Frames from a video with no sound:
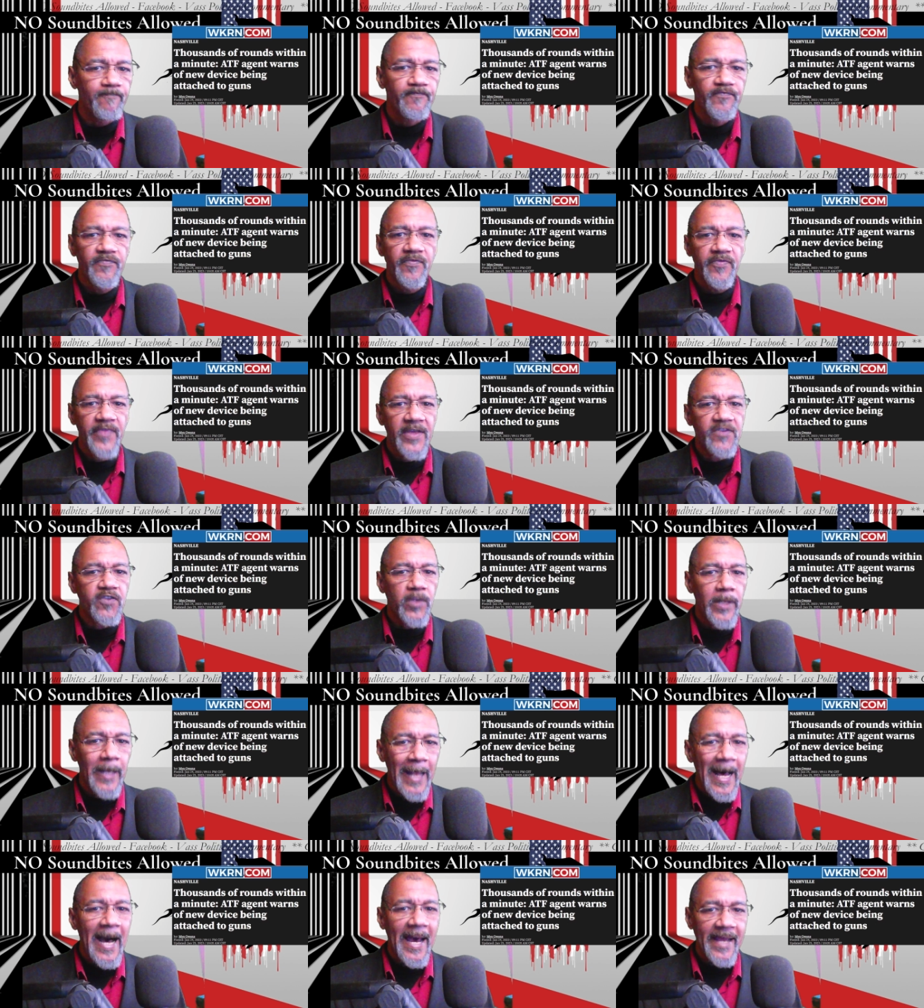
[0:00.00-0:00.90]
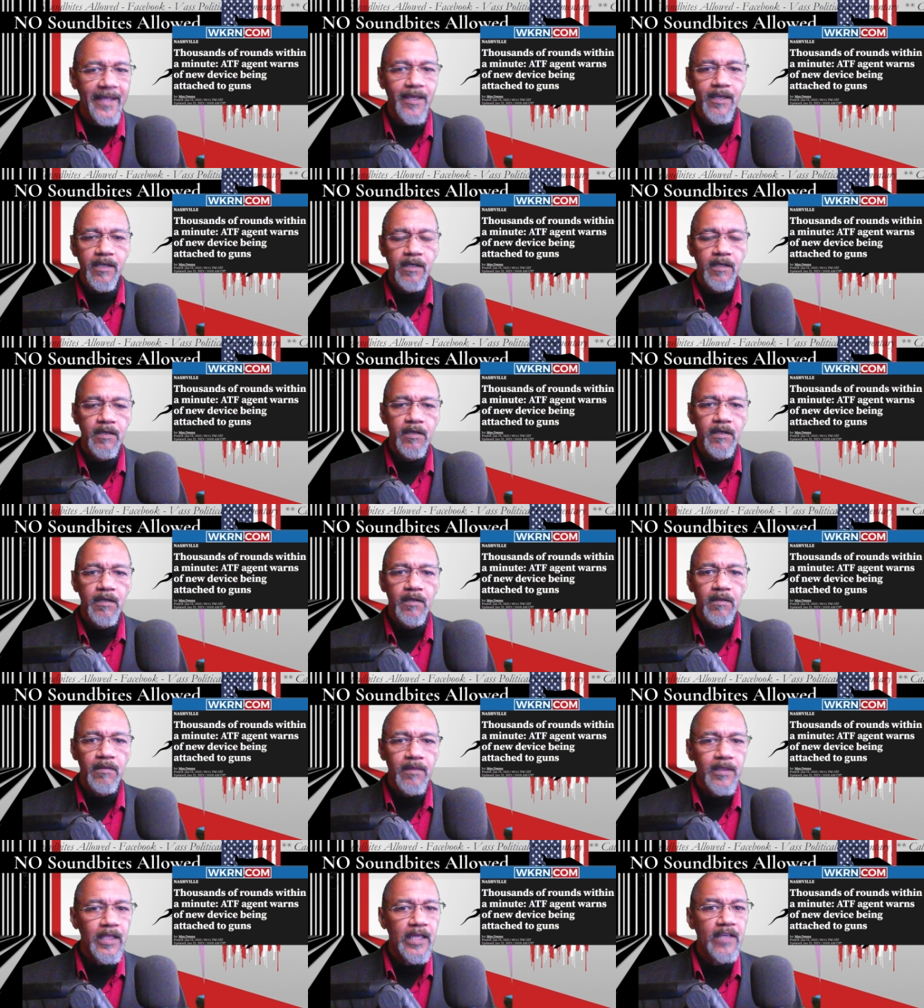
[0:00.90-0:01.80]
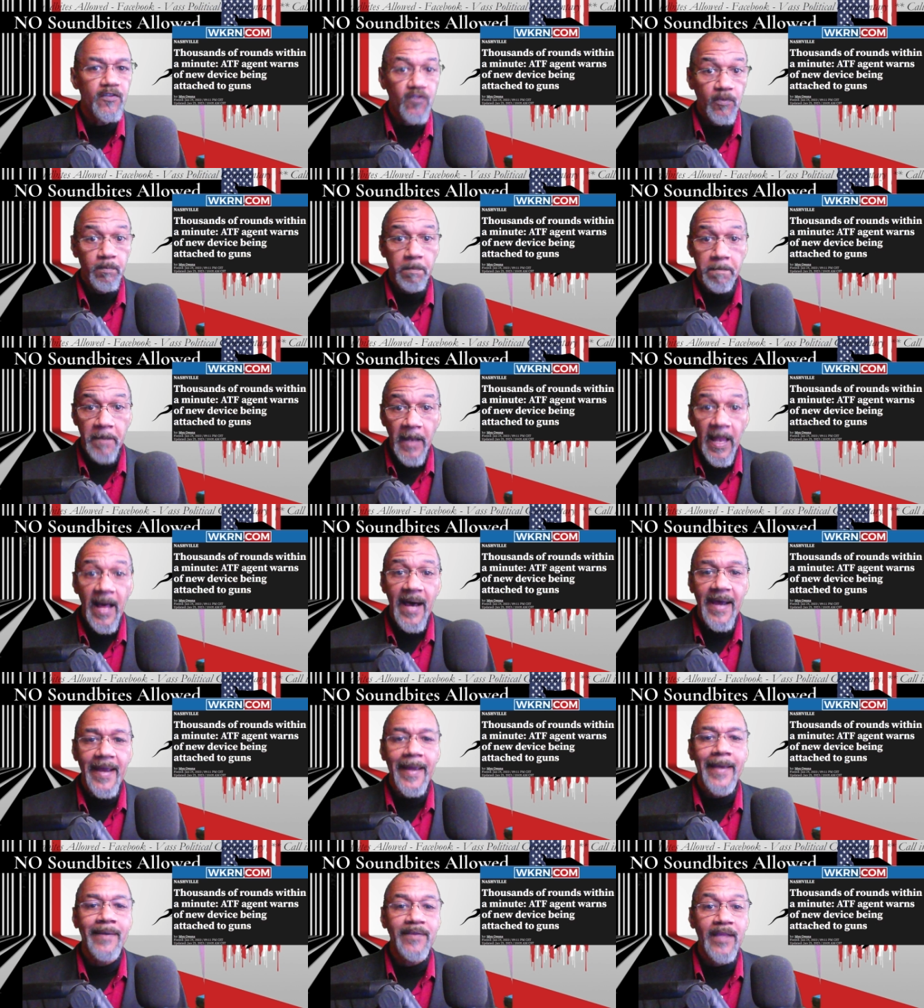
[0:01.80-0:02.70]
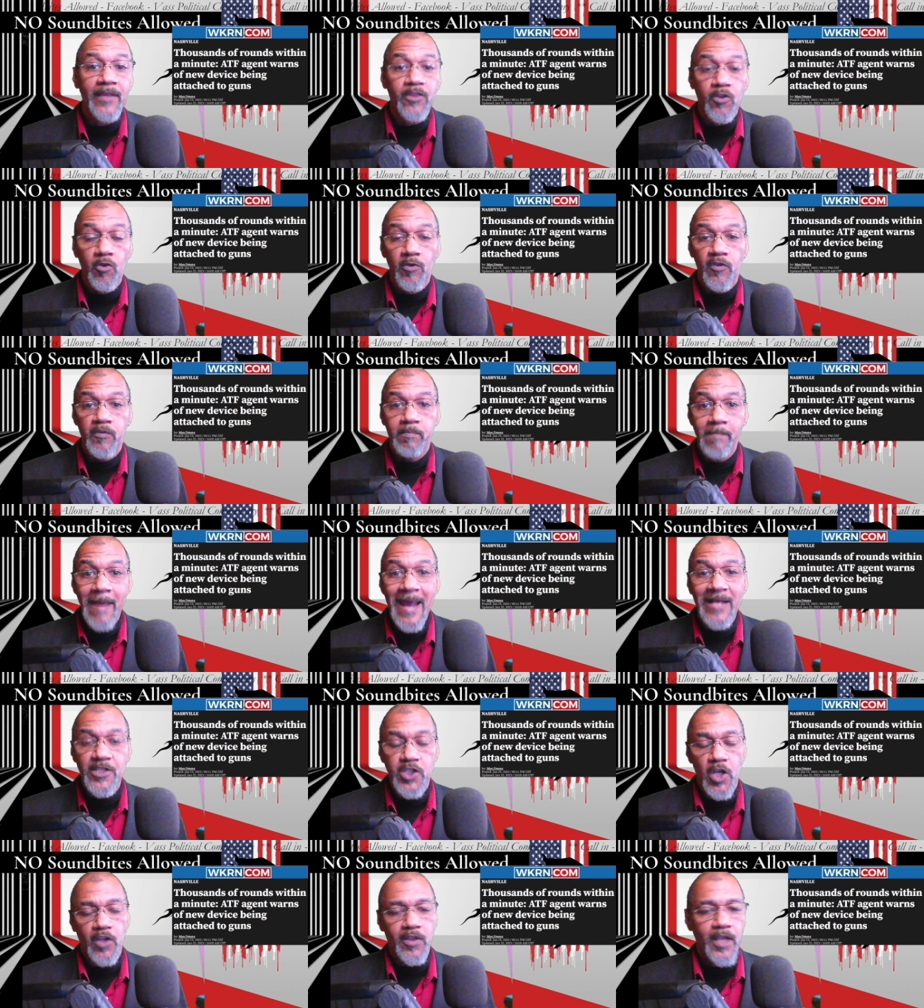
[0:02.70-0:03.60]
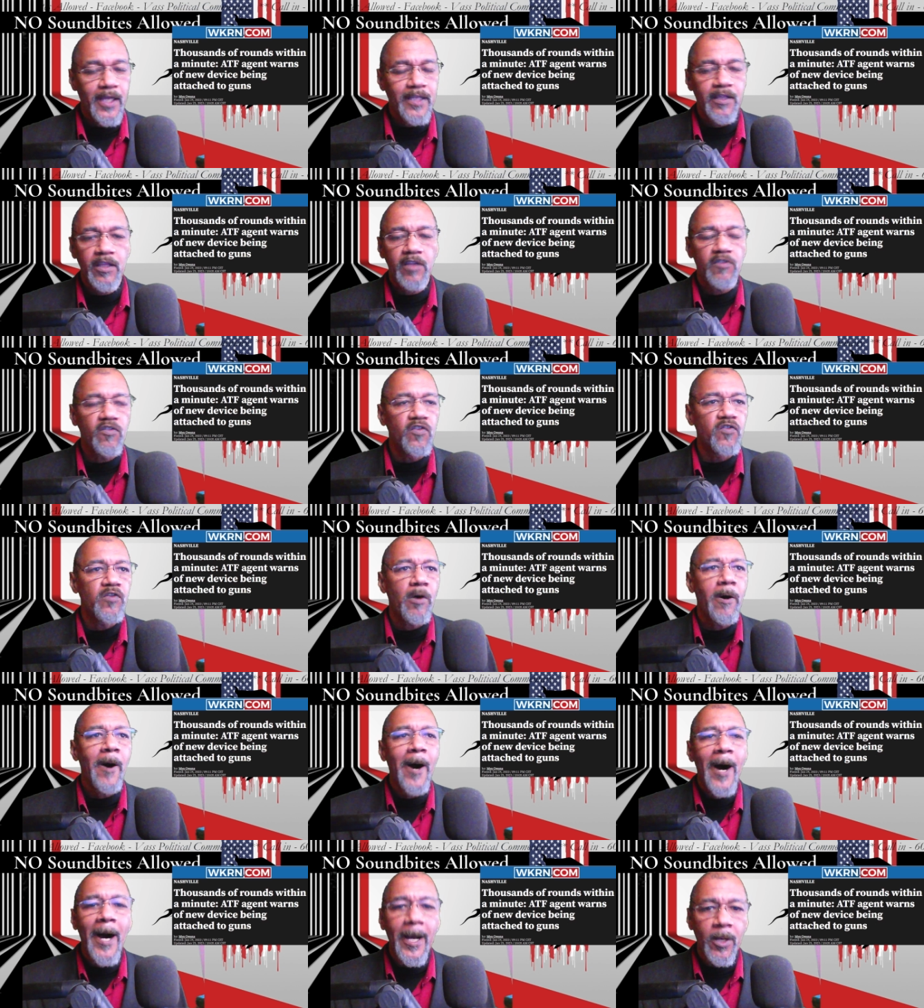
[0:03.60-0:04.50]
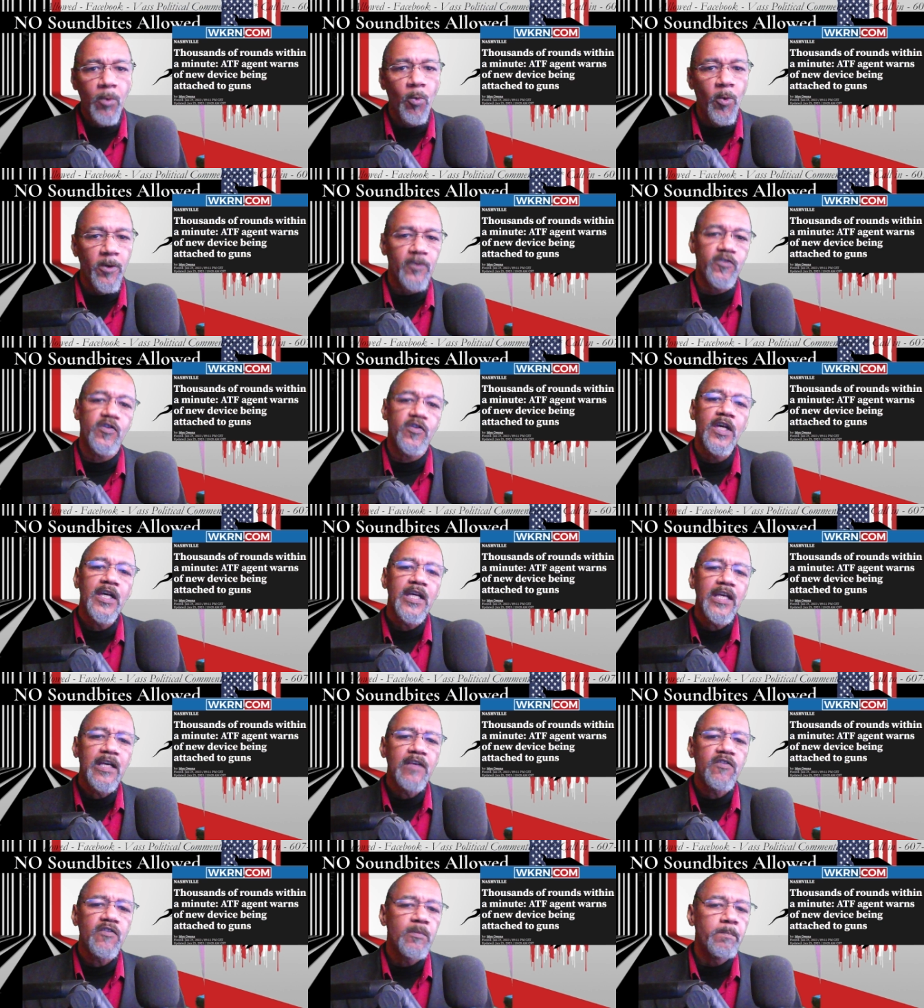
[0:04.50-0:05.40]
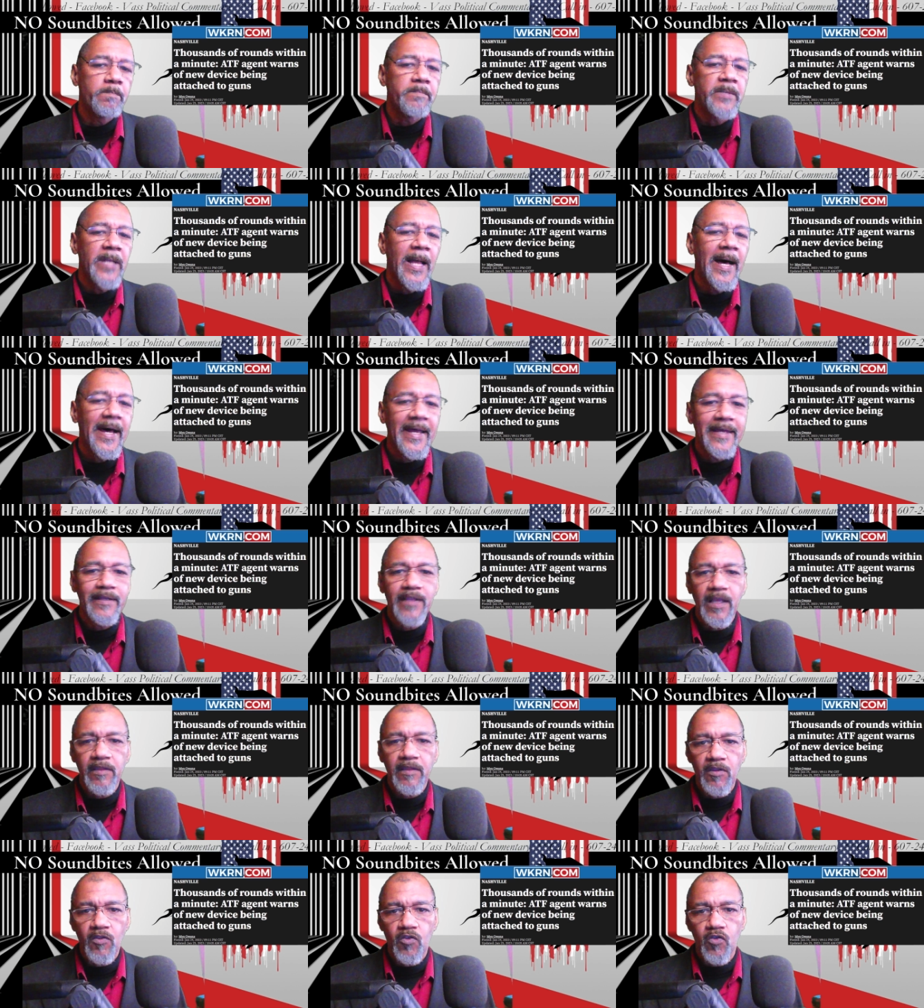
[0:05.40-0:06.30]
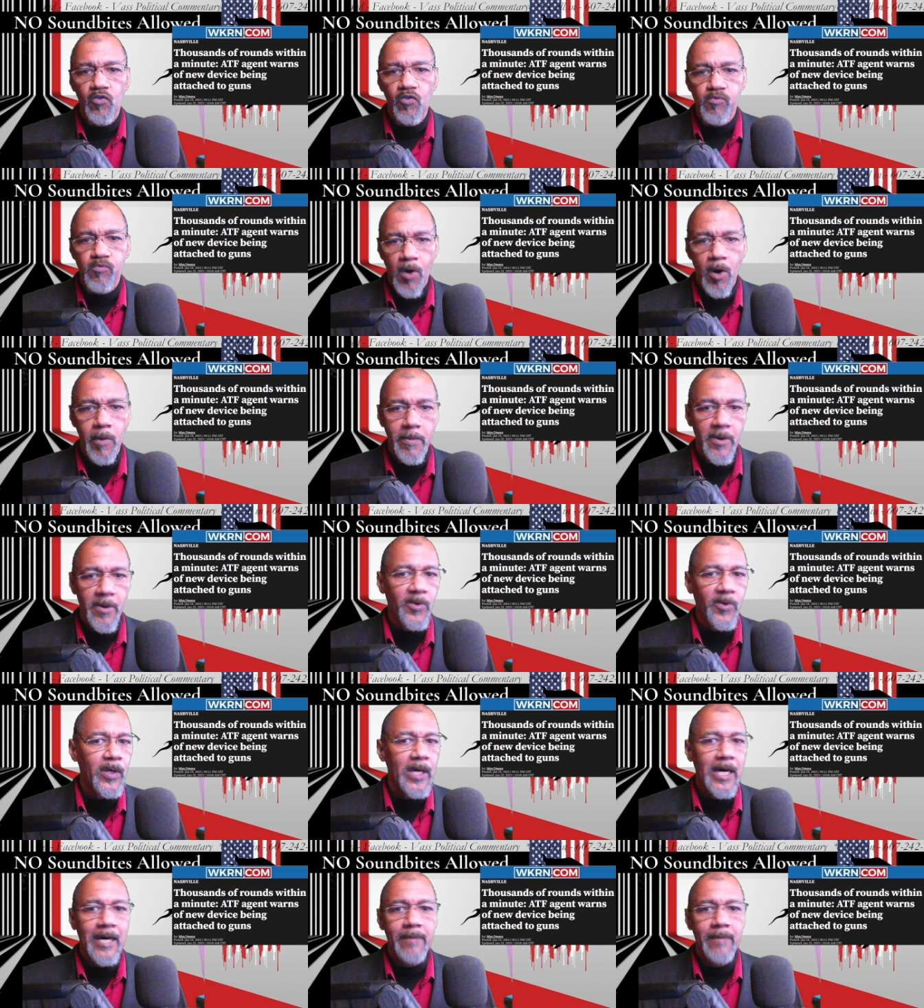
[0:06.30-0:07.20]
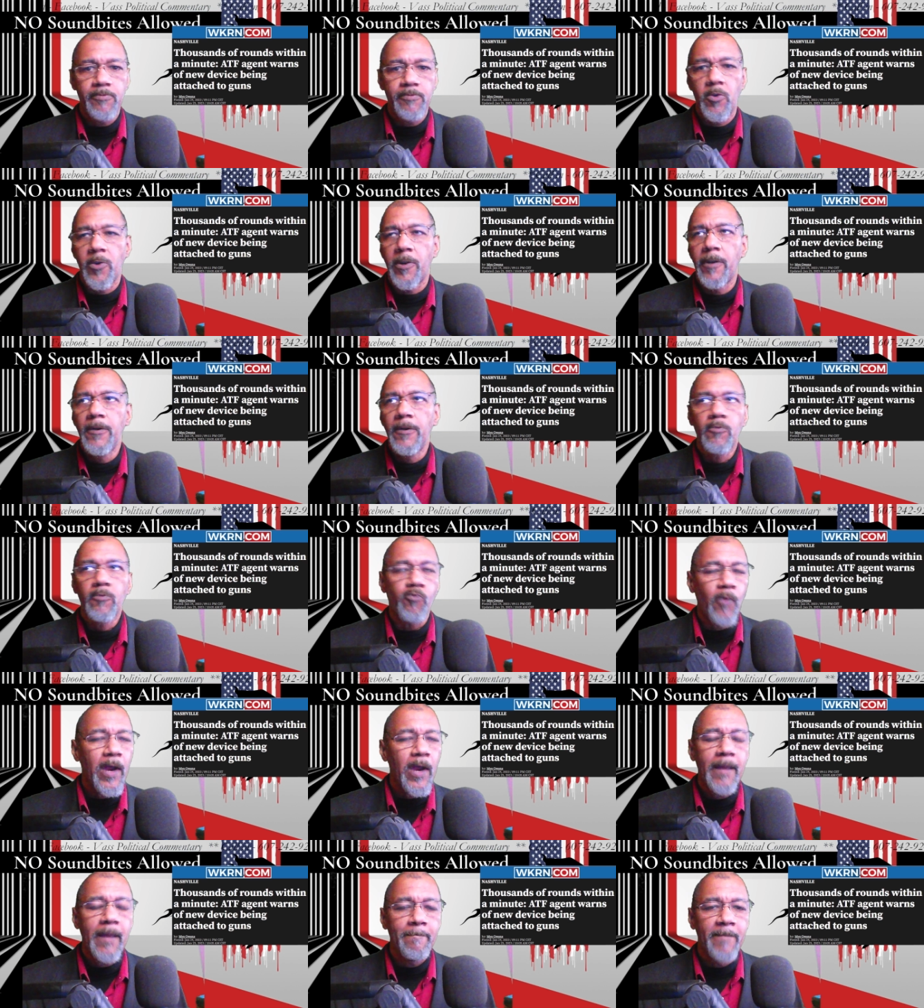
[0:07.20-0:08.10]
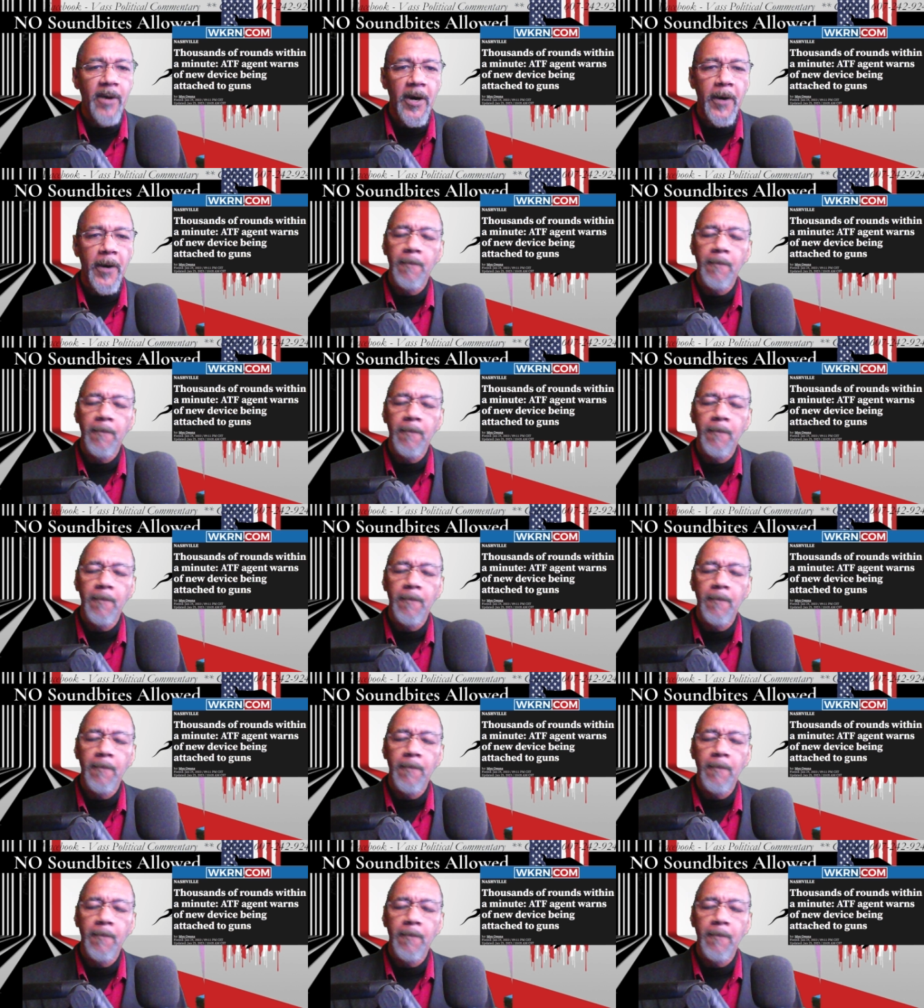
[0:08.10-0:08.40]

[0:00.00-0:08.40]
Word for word: That's a lie. He's implying that there is magic, like this is Hogwarts. He's implying that this is Robocop or Rambo.